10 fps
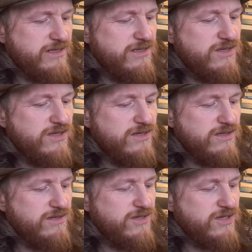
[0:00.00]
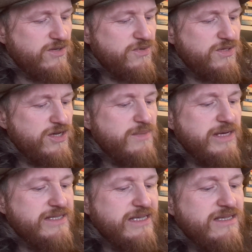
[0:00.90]
it's just called Germany
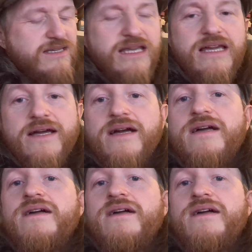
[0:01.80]
Ascendant here.